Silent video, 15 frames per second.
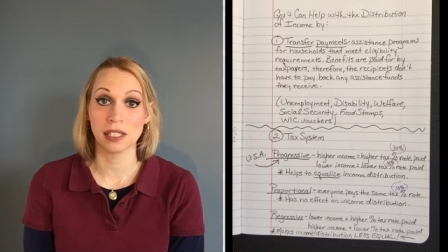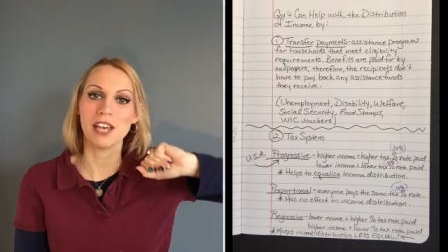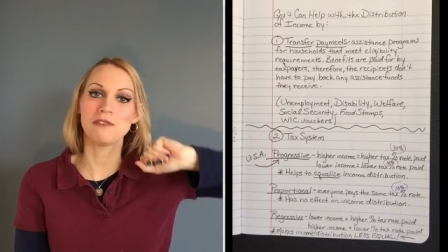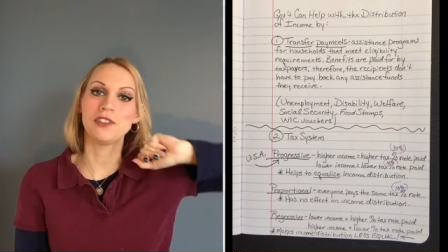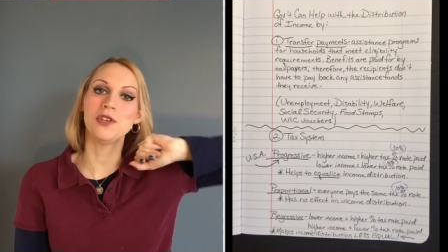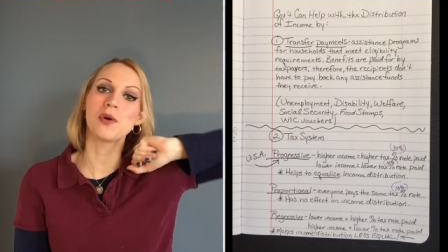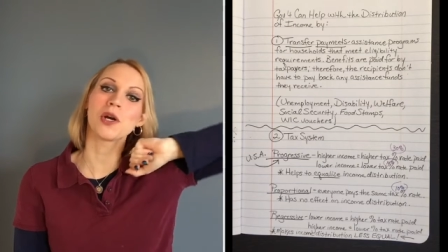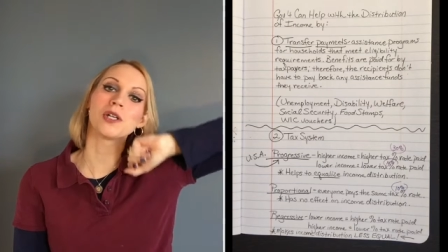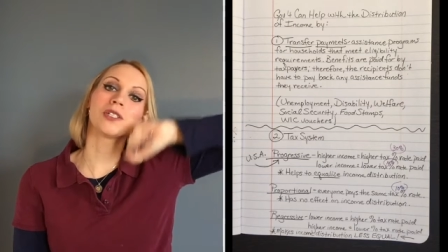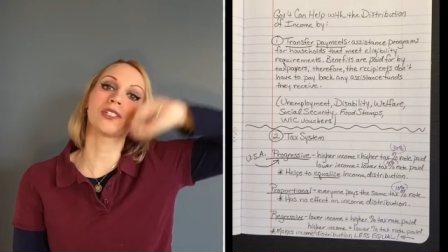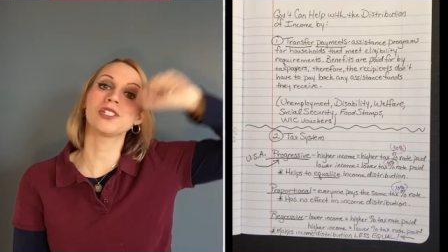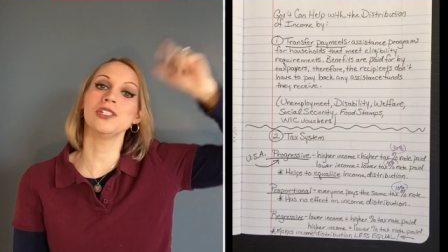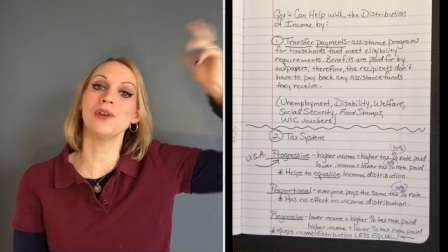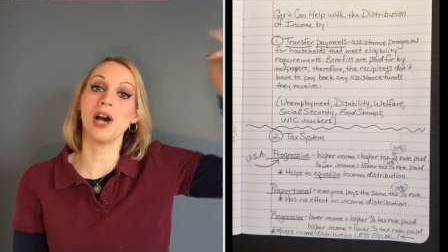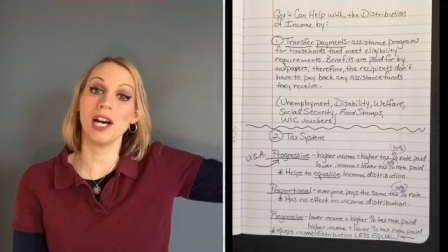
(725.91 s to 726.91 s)
If you earn
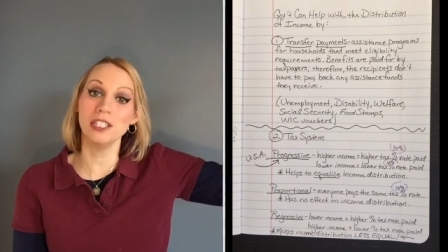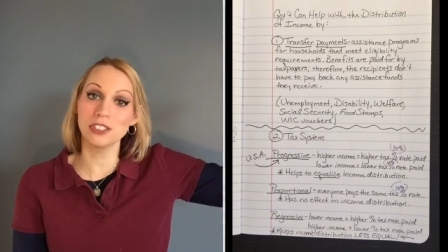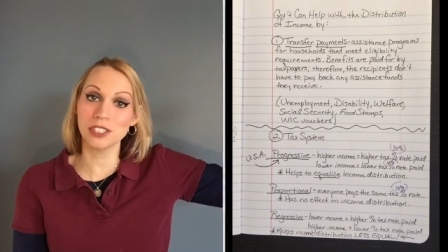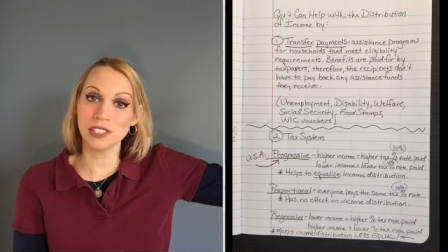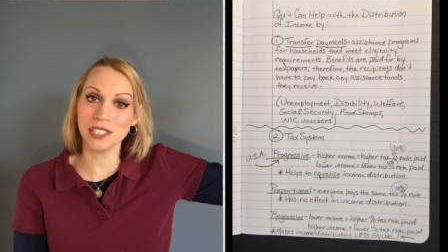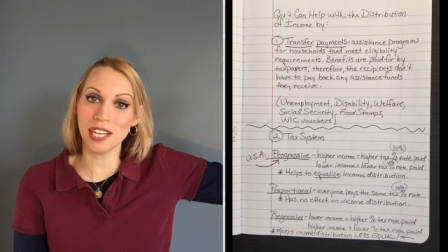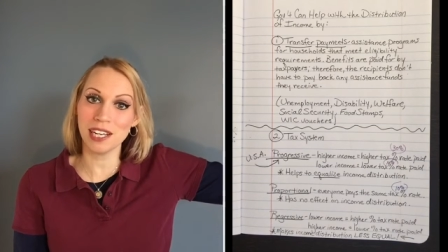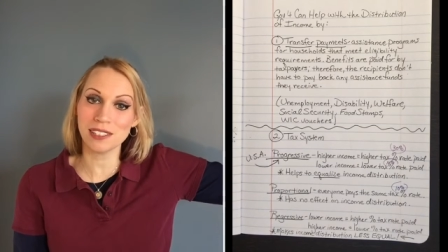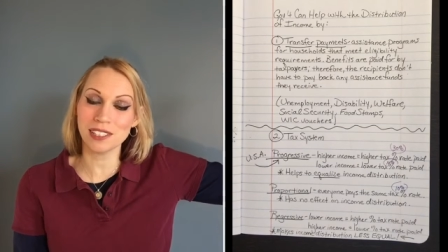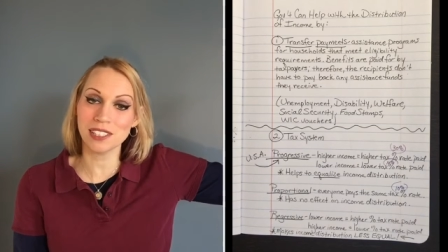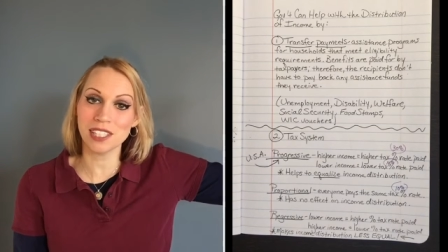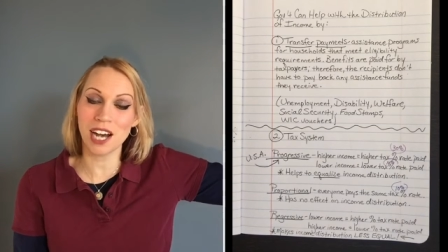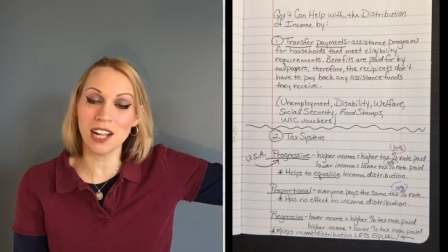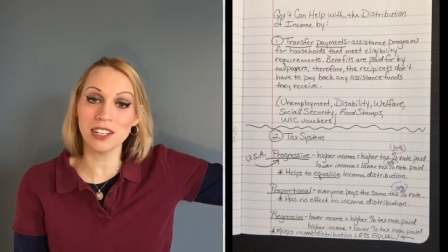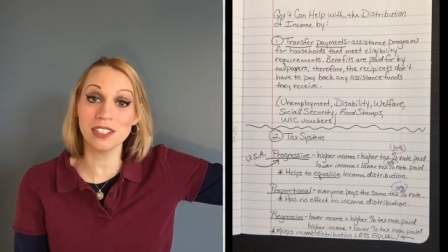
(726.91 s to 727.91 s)

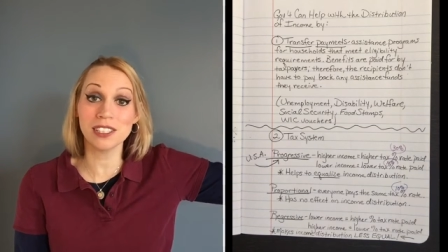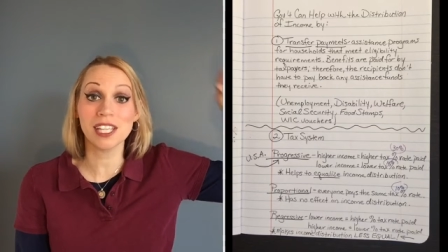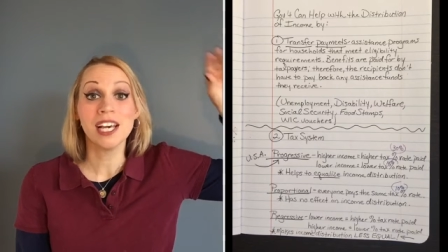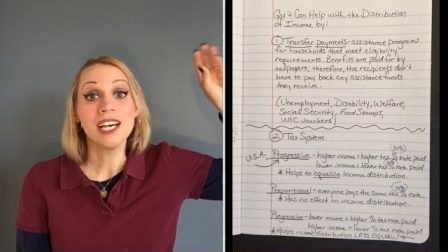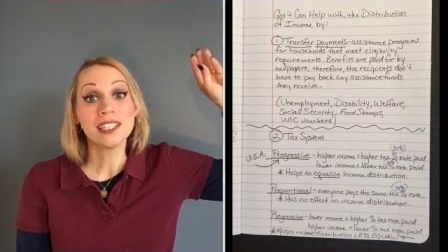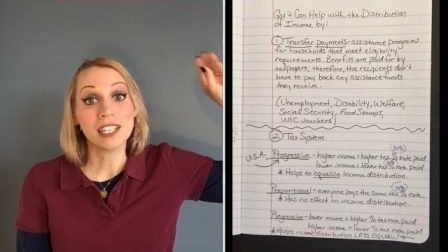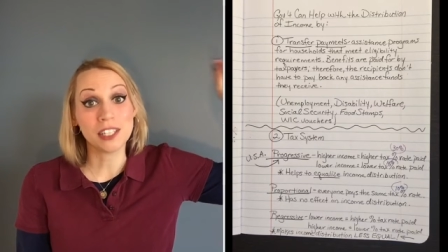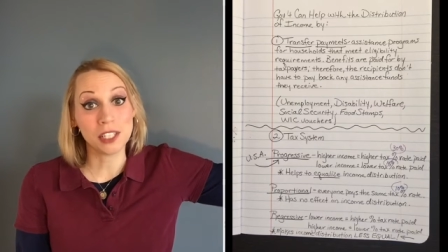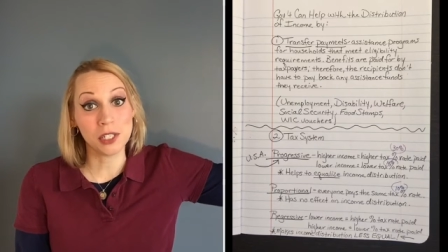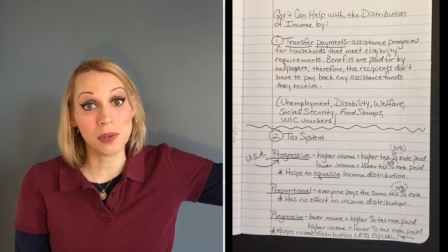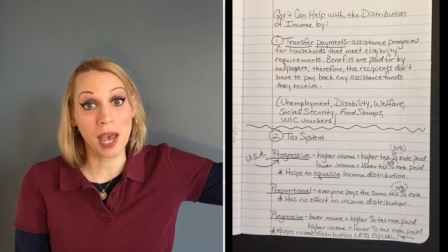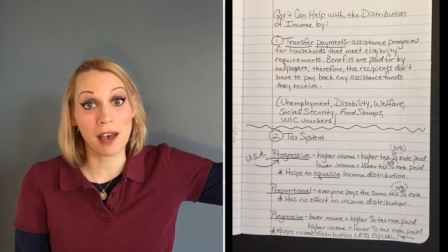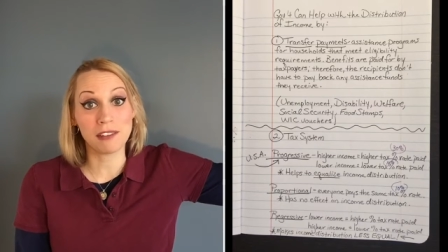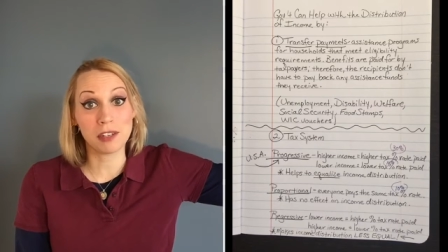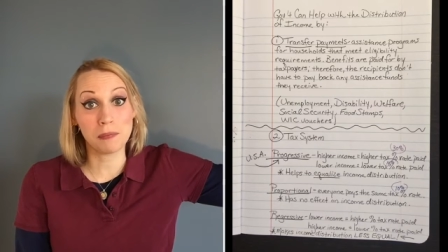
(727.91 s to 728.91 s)
$200,000, then you
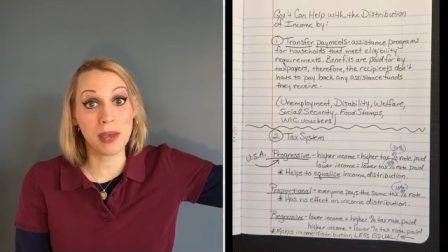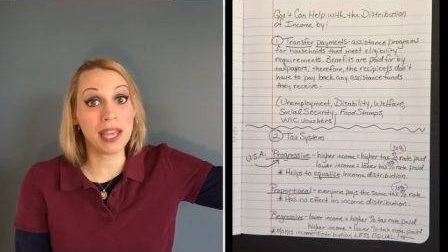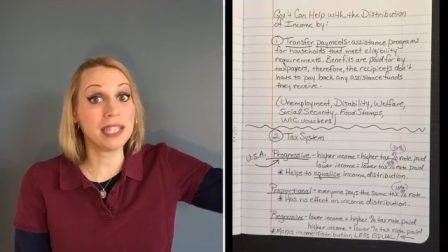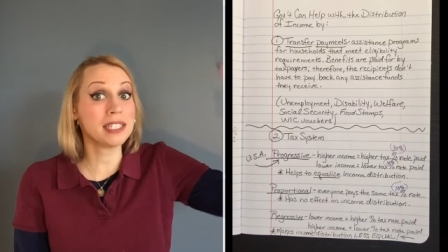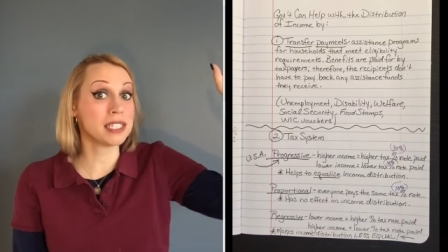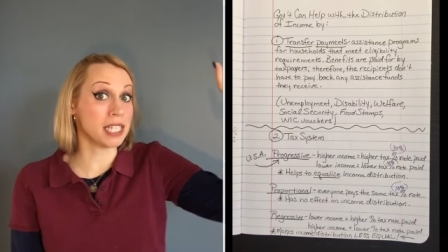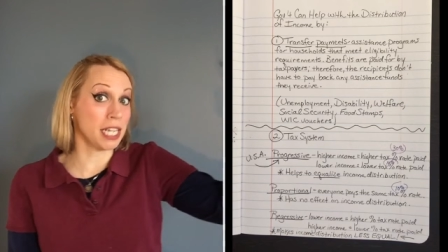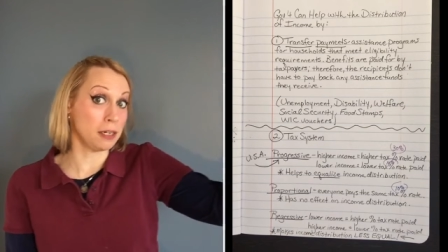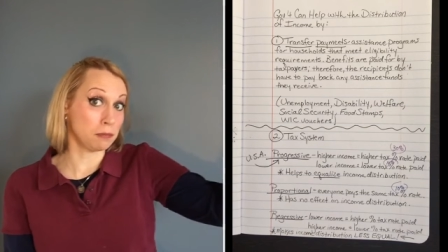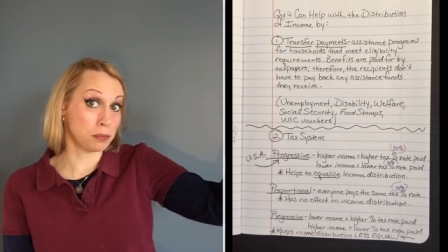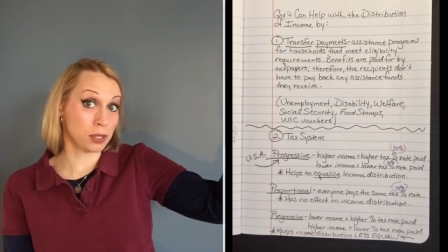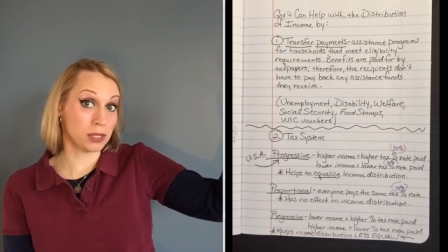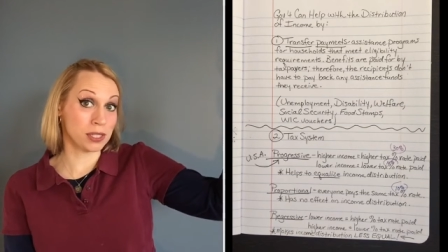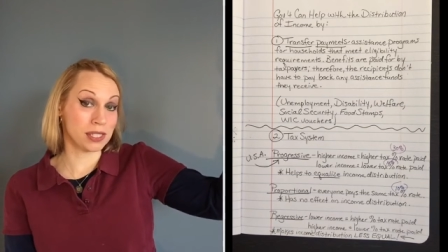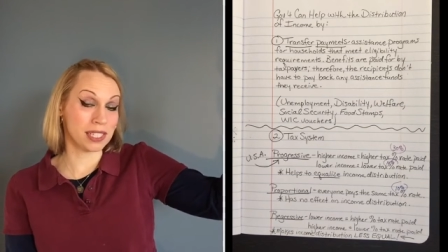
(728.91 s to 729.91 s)
have to pay
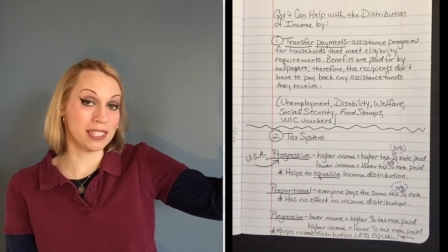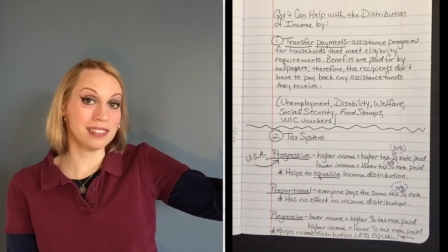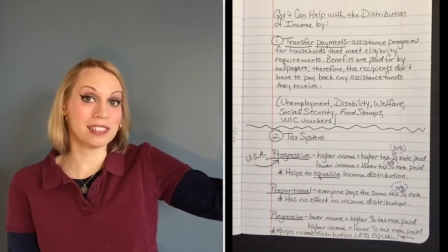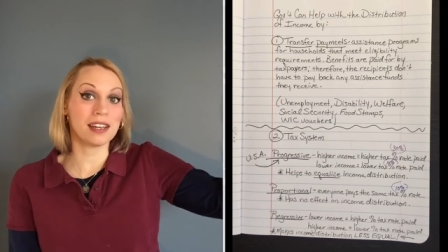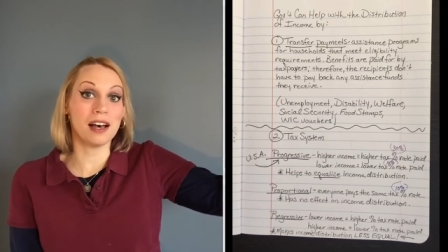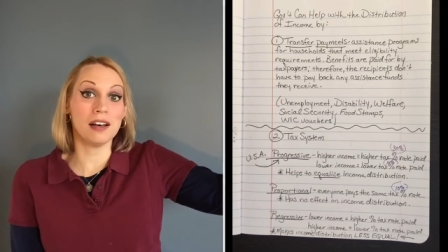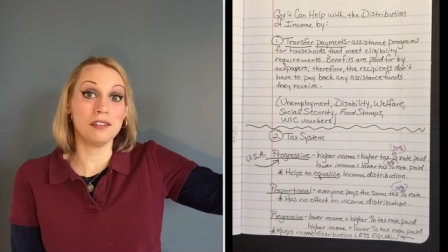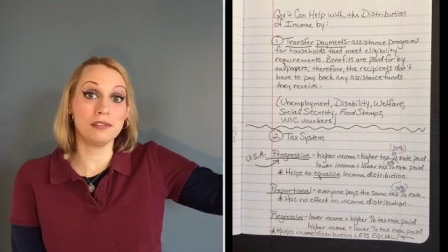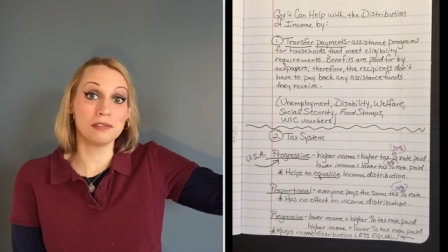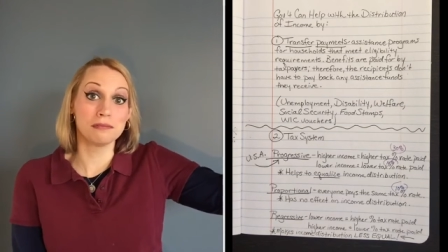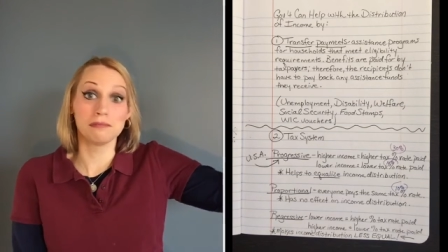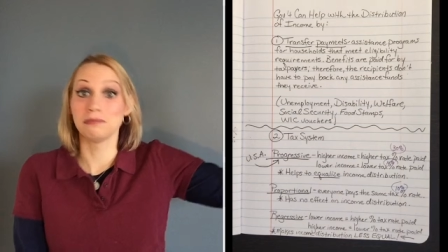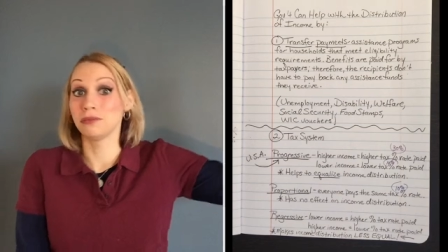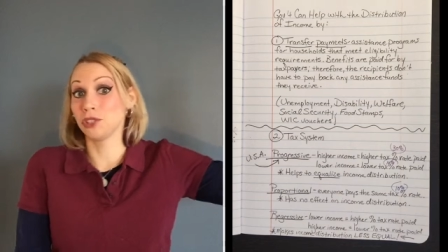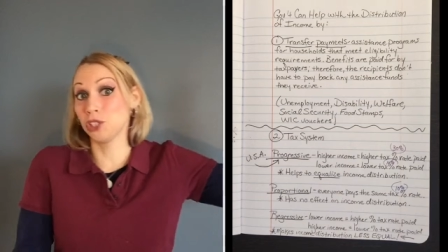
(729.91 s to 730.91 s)
10% of
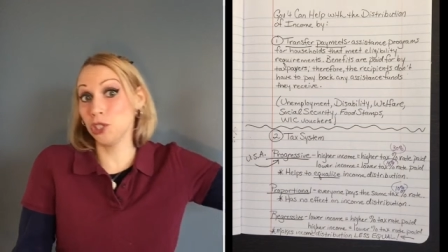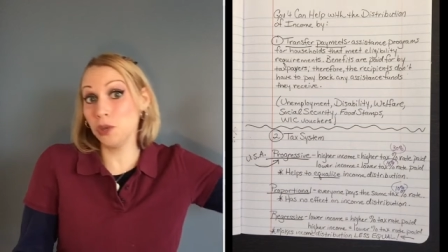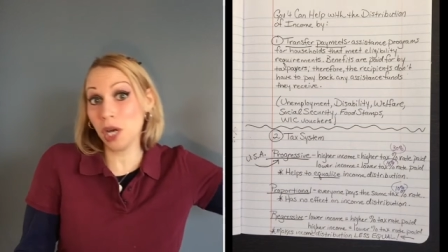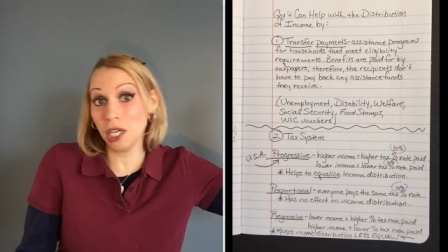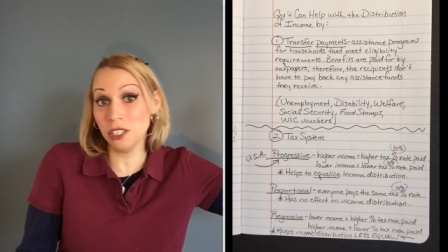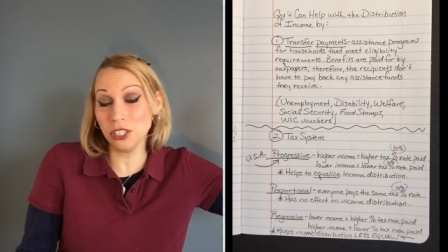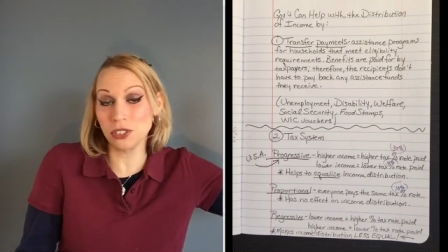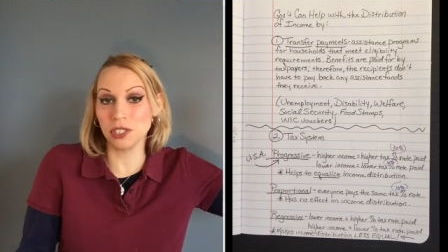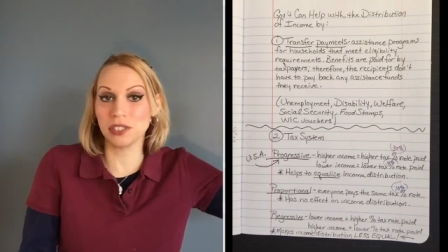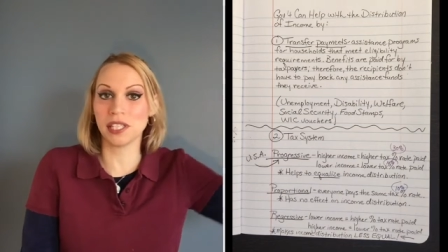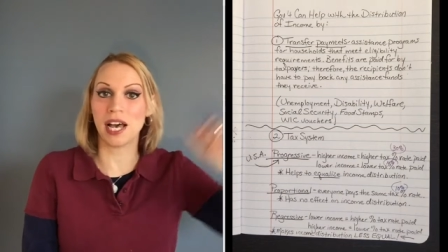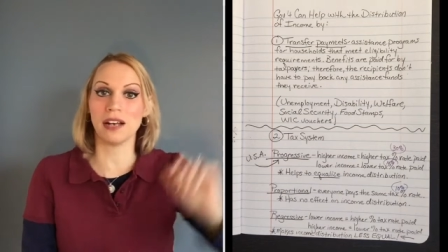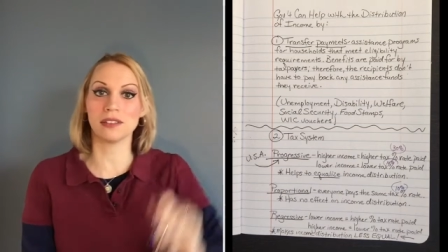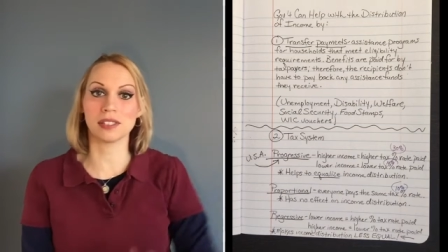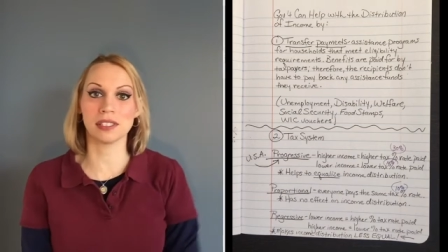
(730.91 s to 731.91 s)

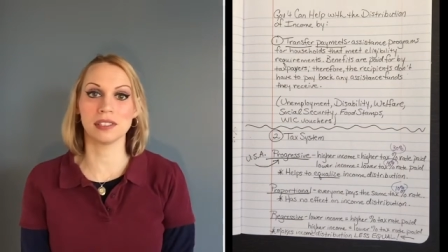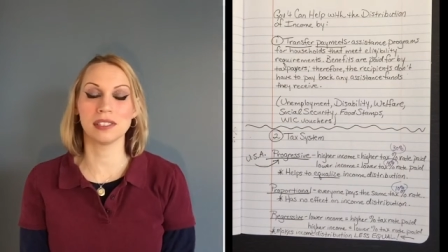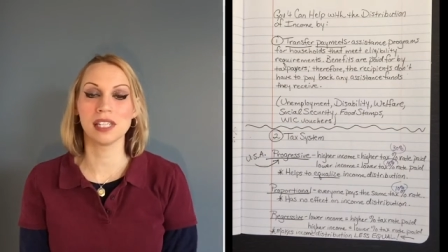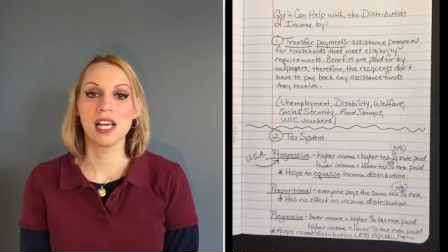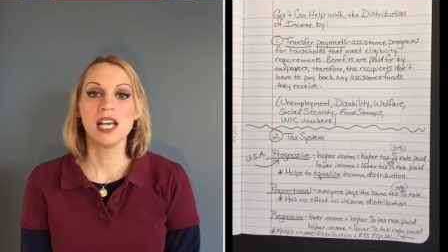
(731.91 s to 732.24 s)
$200,000.